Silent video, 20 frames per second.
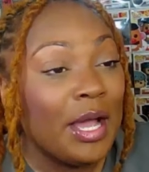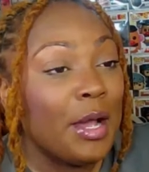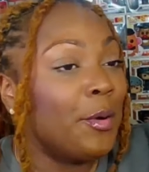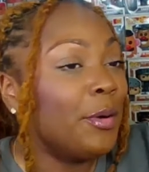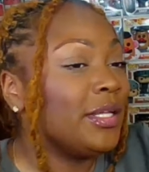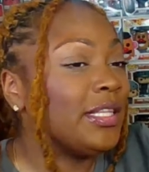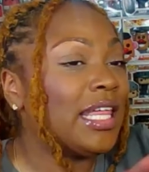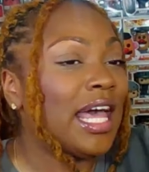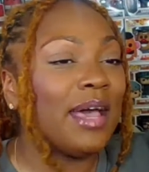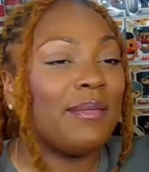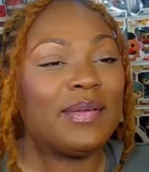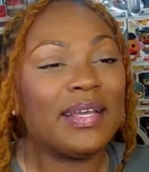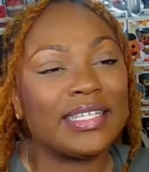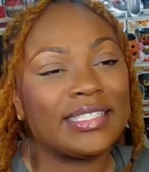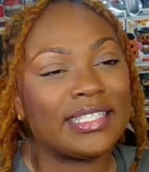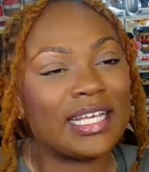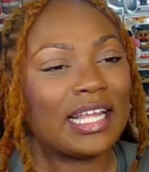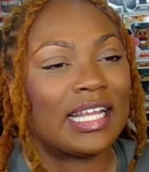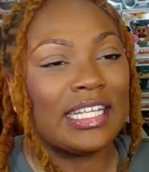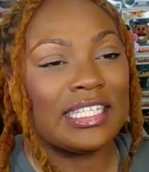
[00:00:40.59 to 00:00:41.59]
With that being
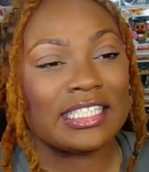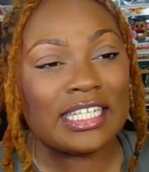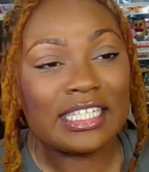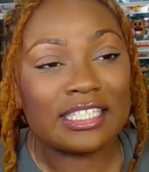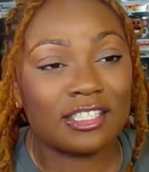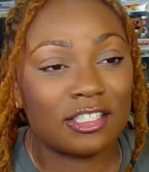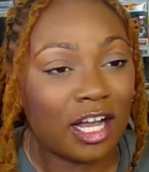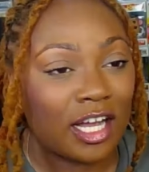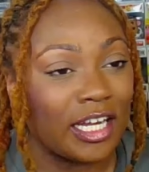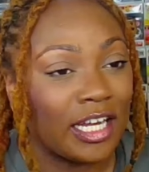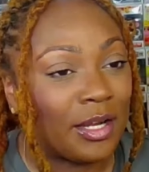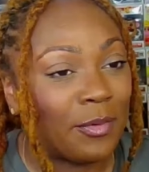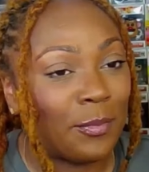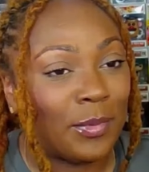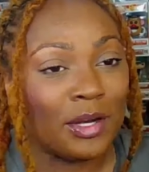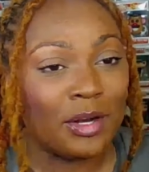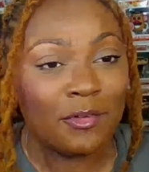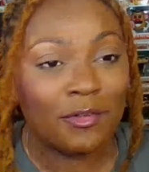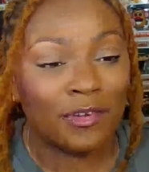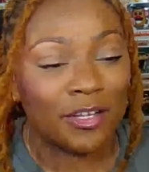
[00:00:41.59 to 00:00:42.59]
said, let's get started. We
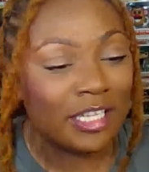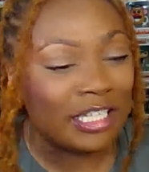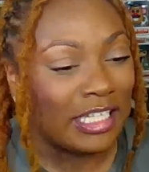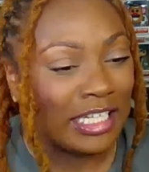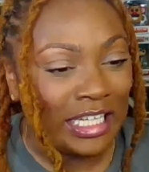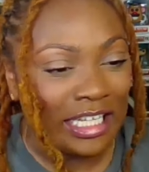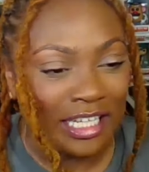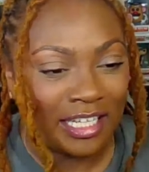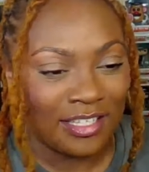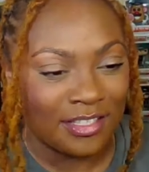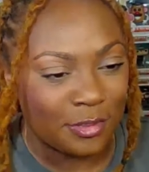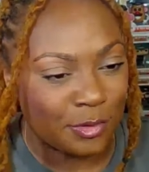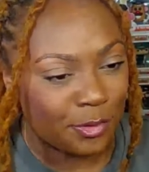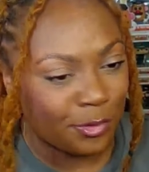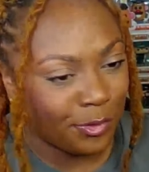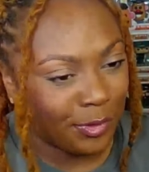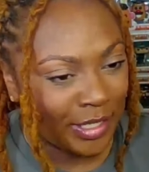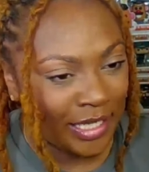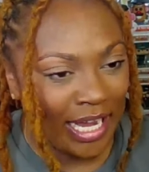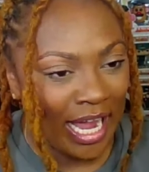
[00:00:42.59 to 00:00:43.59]
don't really need to do a
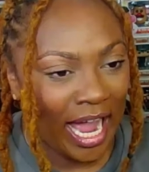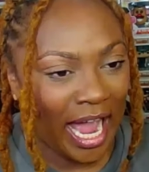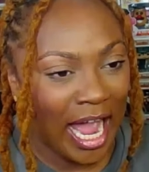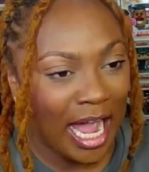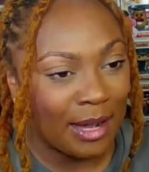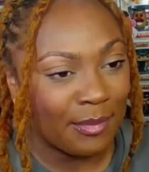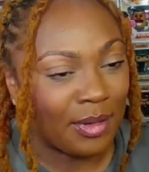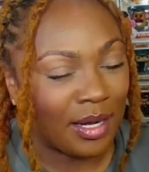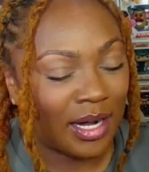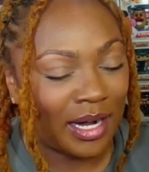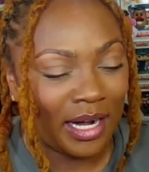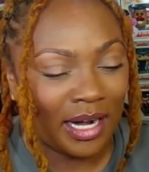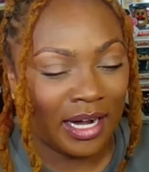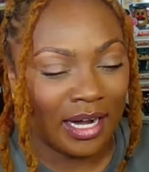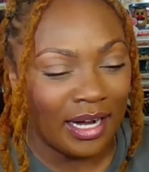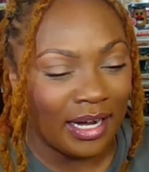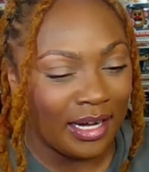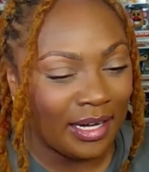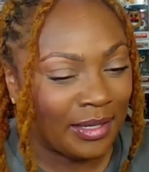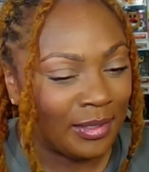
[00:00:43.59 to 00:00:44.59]

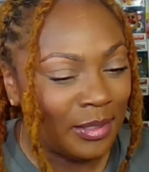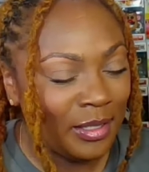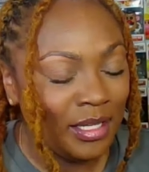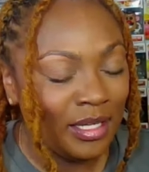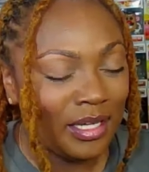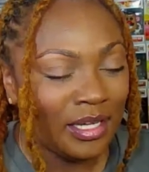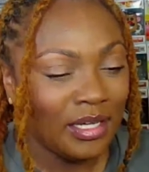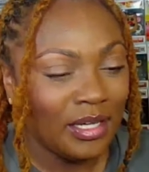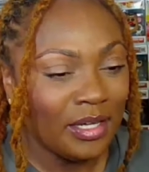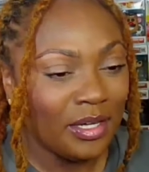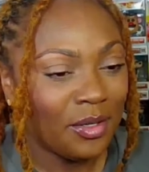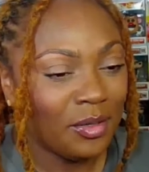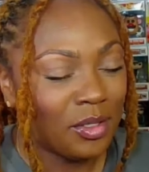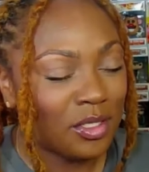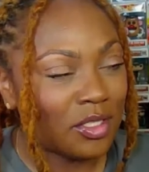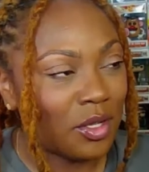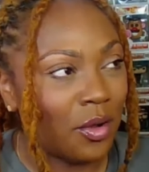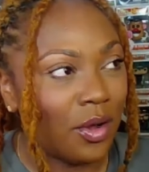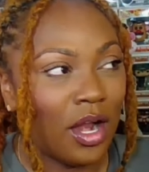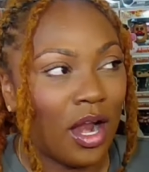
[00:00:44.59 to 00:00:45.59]
recap. What's
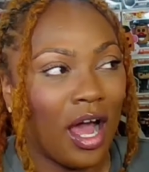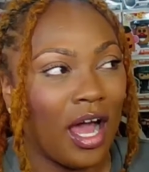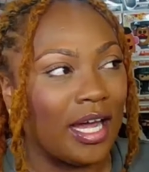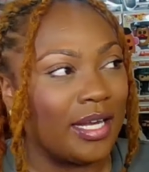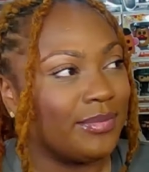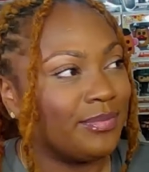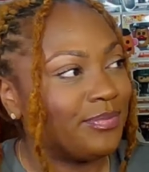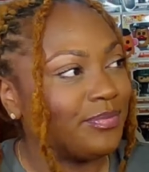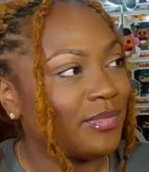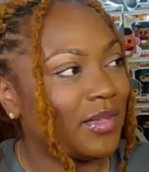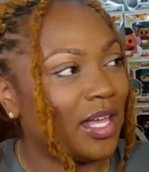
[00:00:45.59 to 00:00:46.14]
going on?